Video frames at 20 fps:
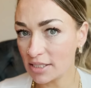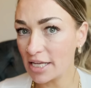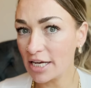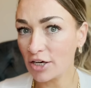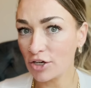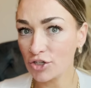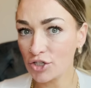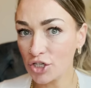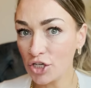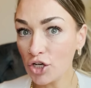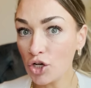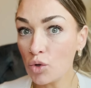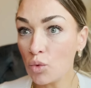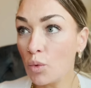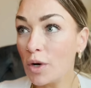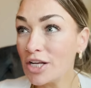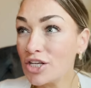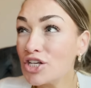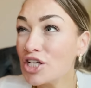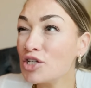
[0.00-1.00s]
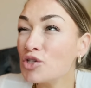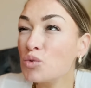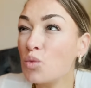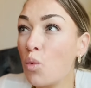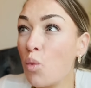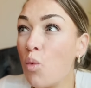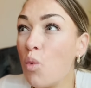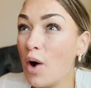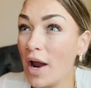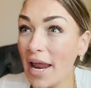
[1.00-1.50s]
there too, which is
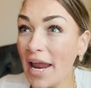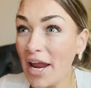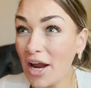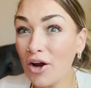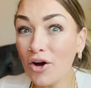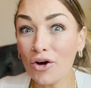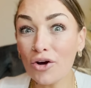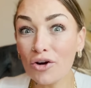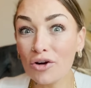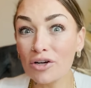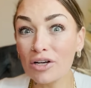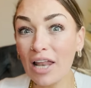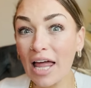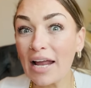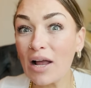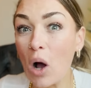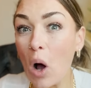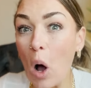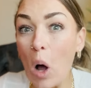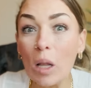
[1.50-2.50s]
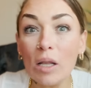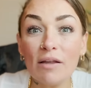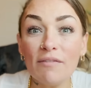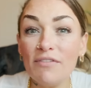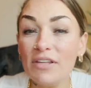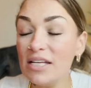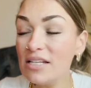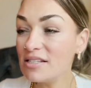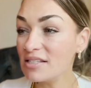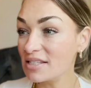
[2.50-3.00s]
weird. Like all of
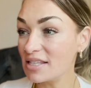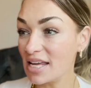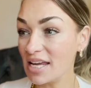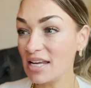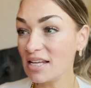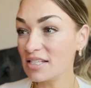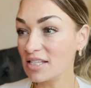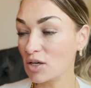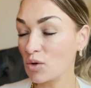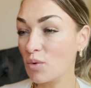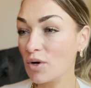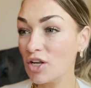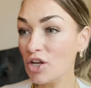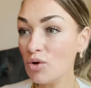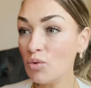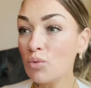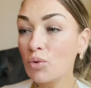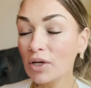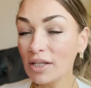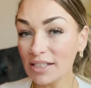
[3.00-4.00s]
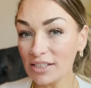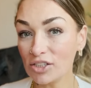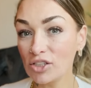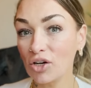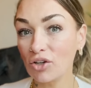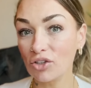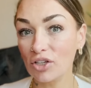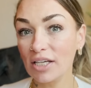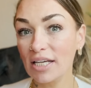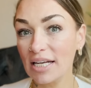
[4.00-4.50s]
these things, like when you really
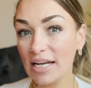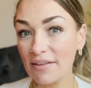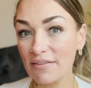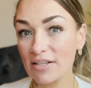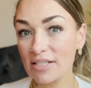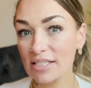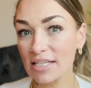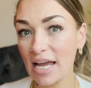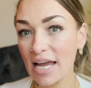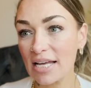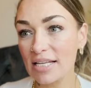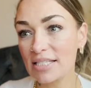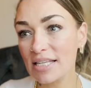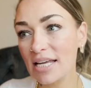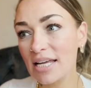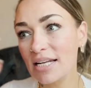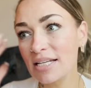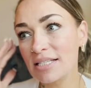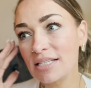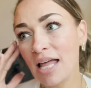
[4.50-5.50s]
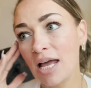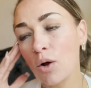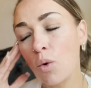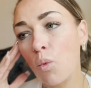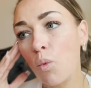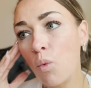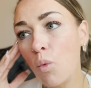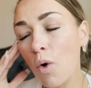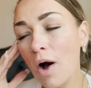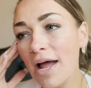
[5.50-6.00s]
start looking at this case, it is like,
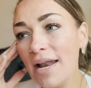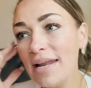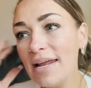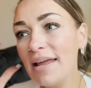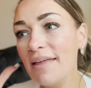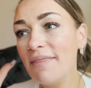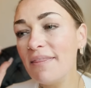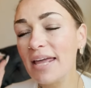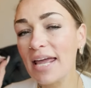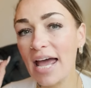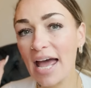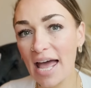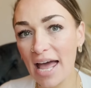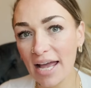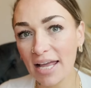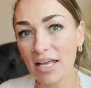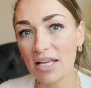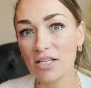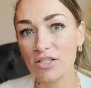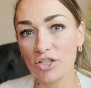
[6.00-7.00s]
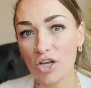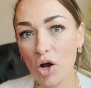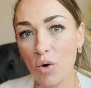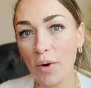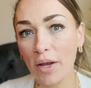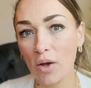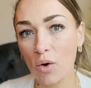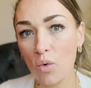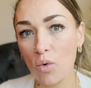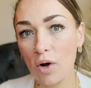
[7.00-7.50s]
what in the heck is
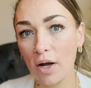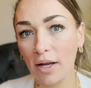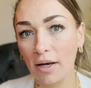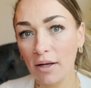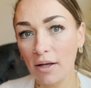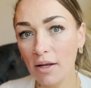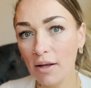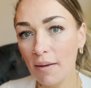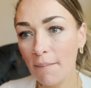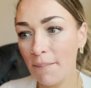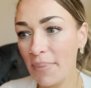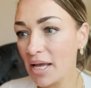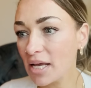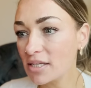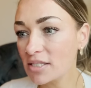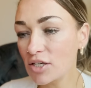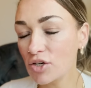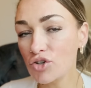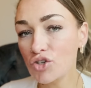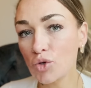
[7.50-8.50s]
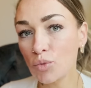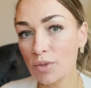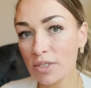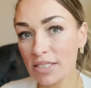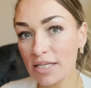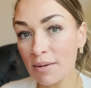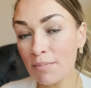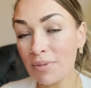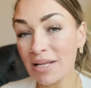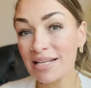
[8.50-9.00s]
going on? Because there's a
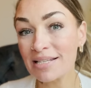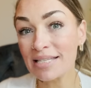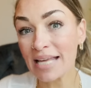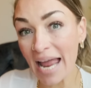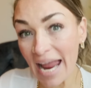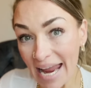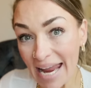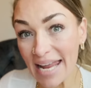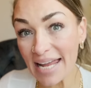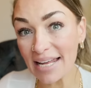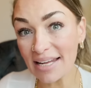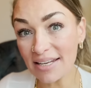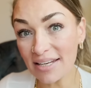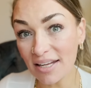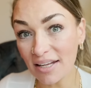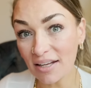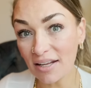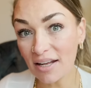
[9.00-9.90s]
resemblance, and